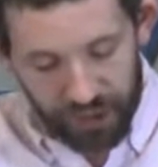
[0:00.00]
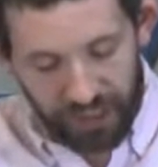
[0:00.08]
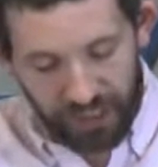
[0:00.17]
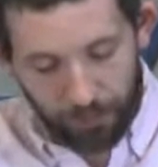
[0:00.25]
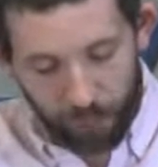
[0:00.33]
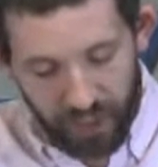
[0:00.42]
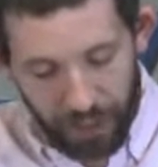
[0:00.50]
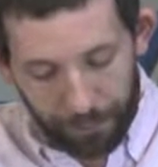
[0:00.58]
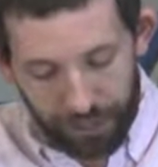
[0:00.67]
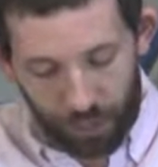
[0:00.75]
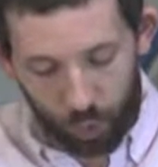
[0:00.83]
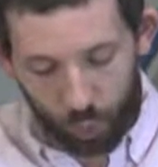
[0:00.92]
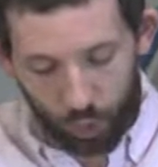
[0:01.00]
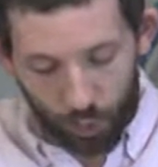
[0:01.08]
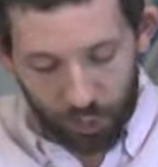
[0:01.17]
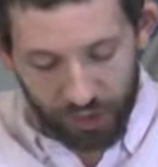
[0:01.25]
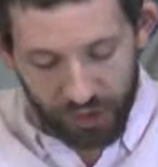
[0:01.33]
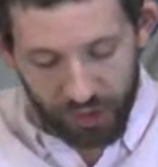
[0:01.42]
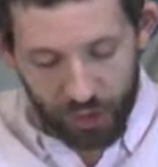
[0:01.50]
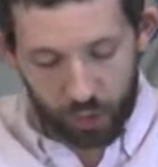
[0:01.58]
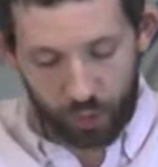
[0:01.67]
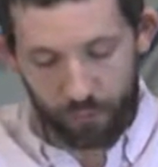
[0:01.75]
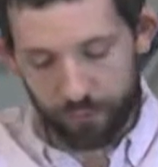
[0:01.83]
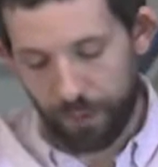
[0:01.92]
Jacob went up and rolled the
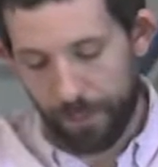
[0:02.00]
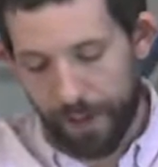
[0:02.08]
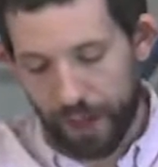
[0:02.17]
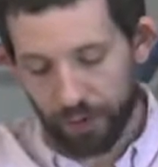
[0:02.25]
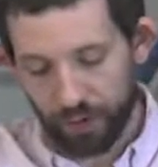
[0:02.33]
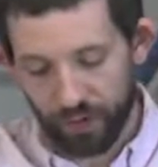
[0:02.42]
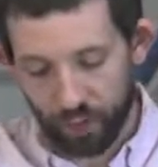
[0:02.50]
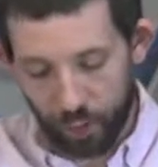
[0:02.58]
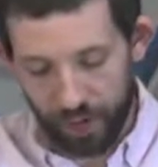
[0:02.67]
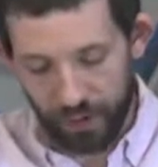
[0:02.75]
stone from the mouth of the